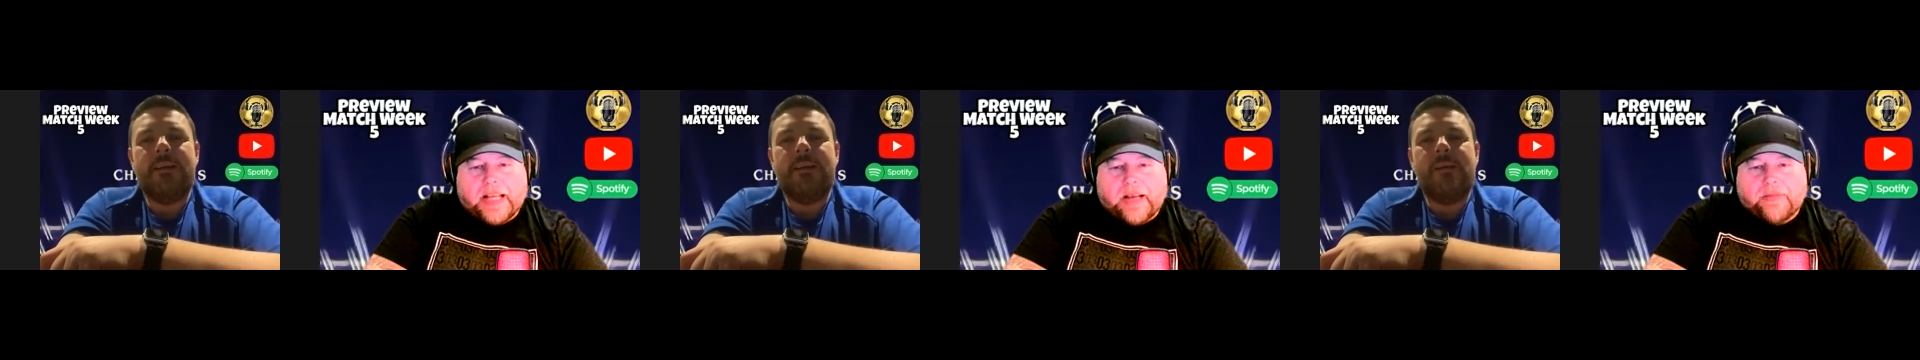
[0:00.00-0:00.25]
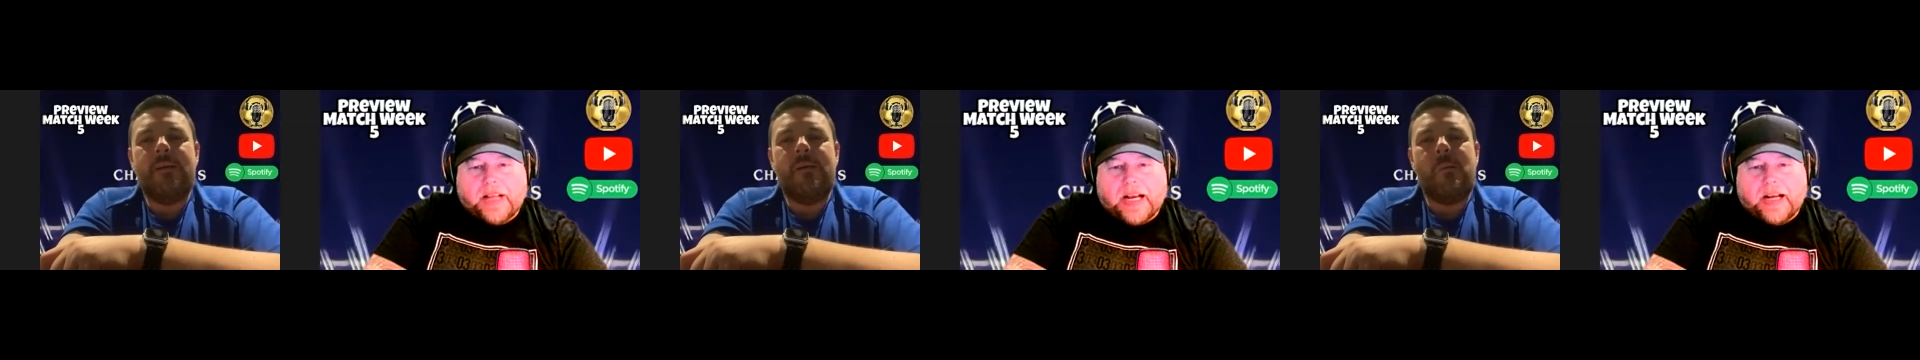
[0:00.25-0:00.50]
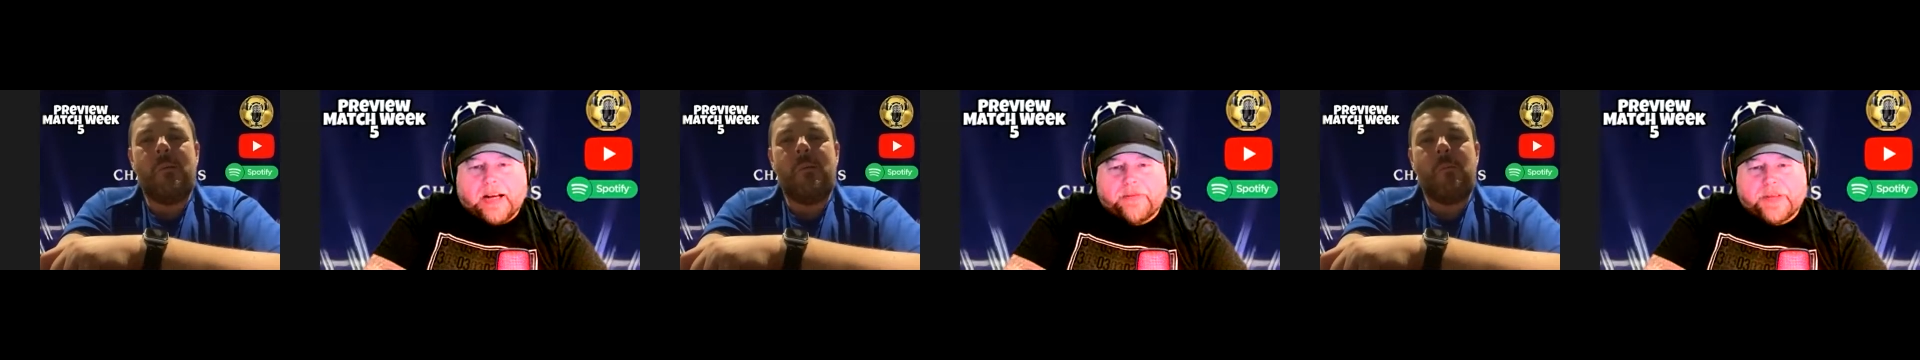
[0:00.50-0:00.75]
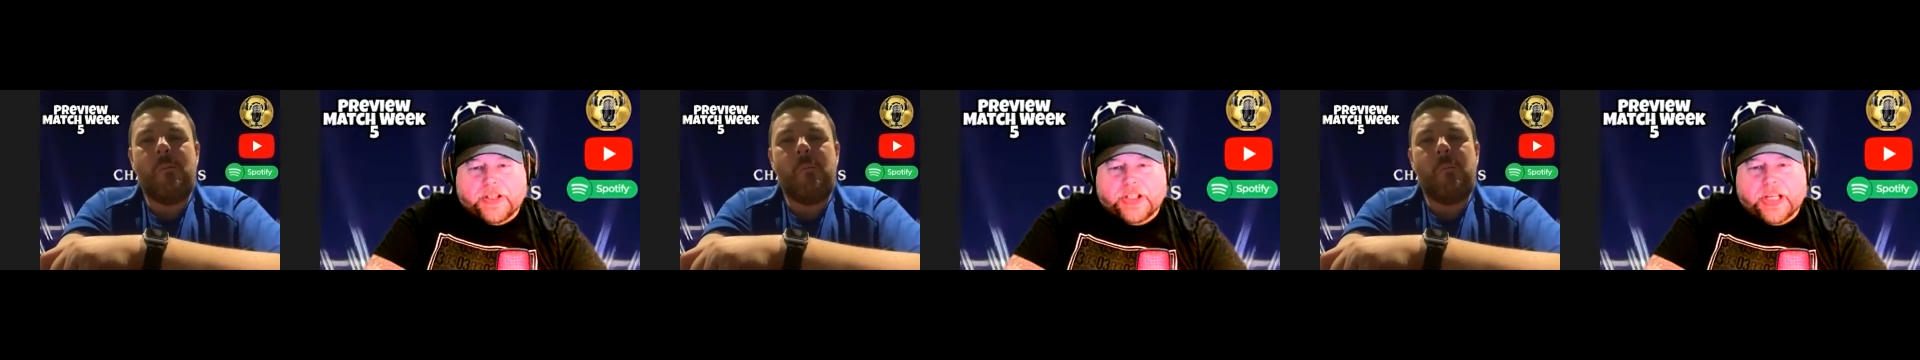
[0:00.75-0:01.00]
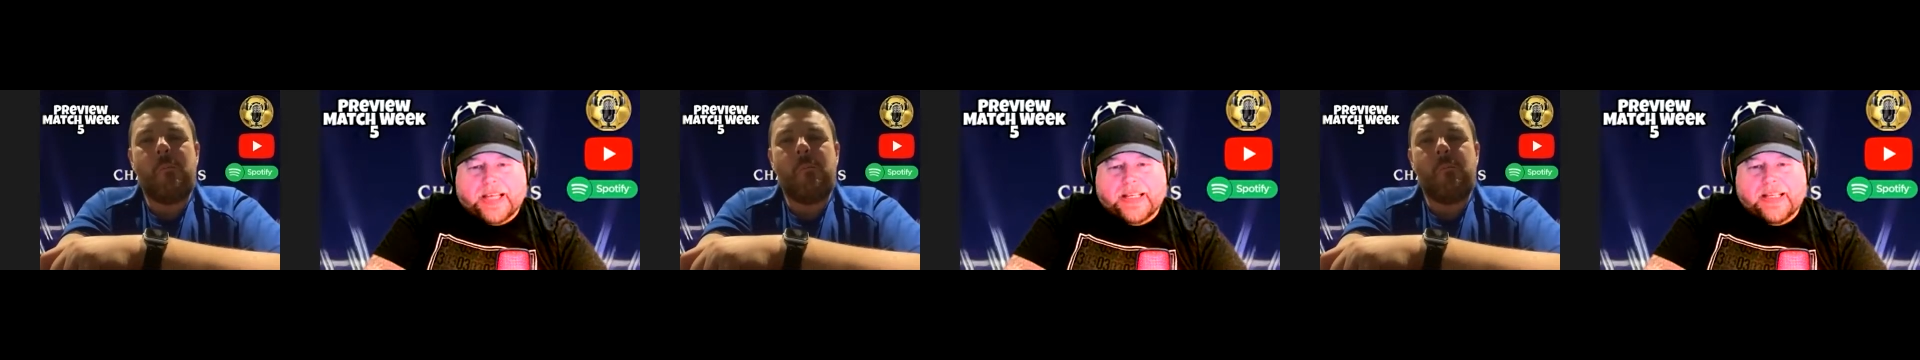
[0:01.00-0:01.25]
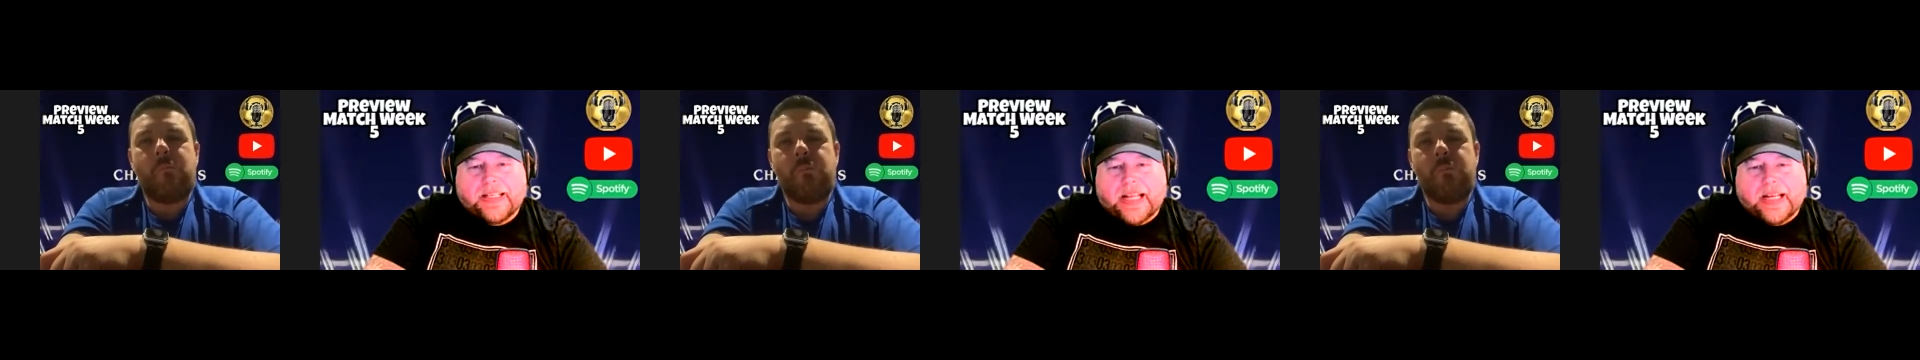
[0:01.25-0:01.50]
Speaker 1: have there, if you're
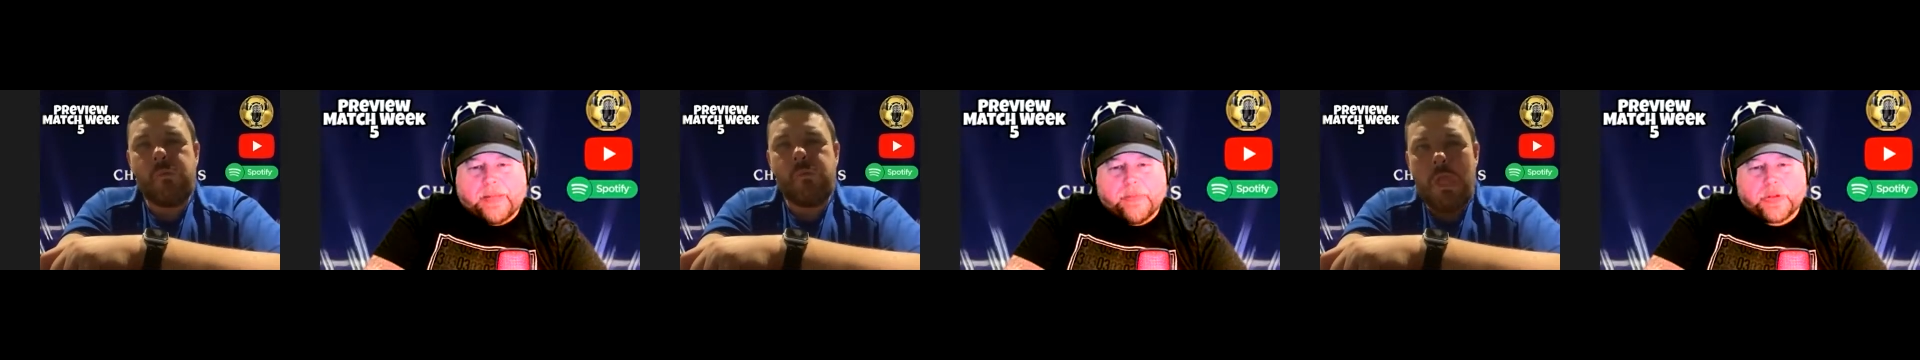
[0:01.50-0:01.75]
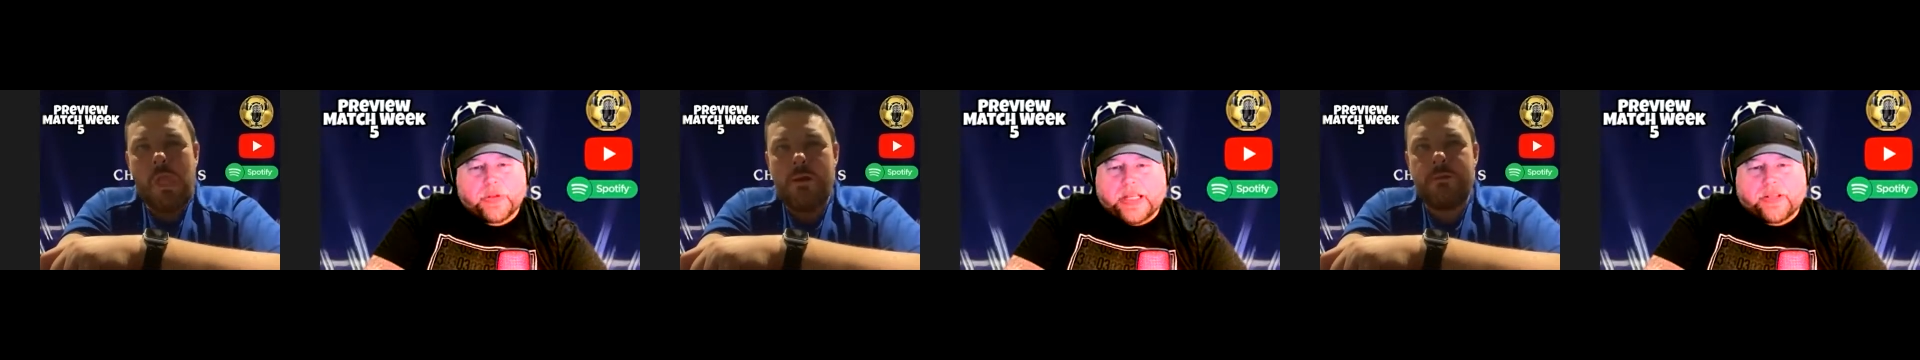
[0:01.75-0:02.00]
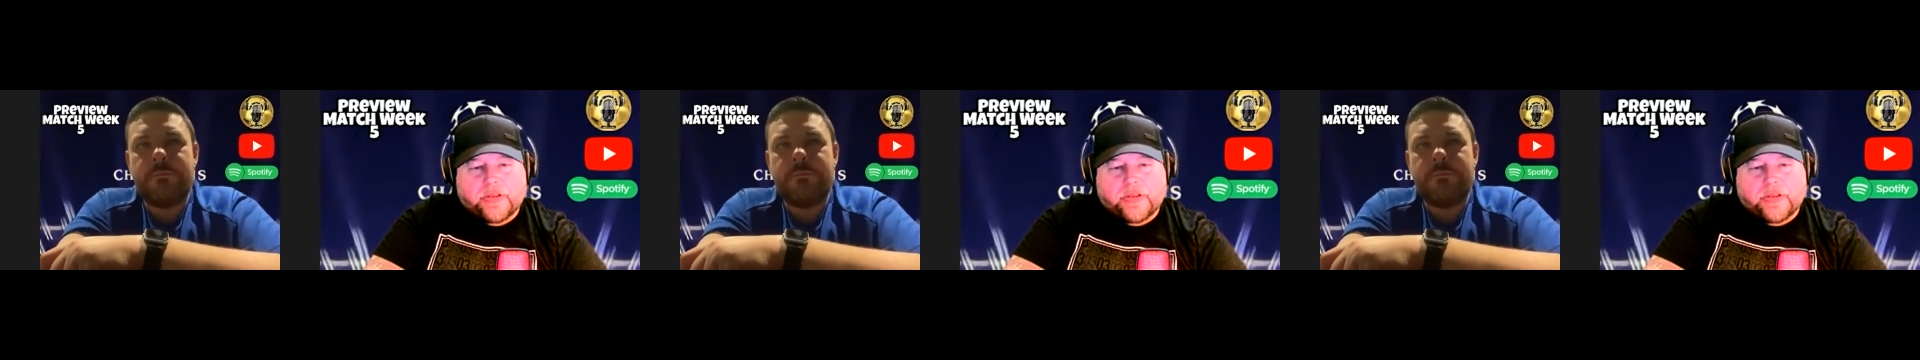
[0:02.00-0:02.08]
shackling that, it must get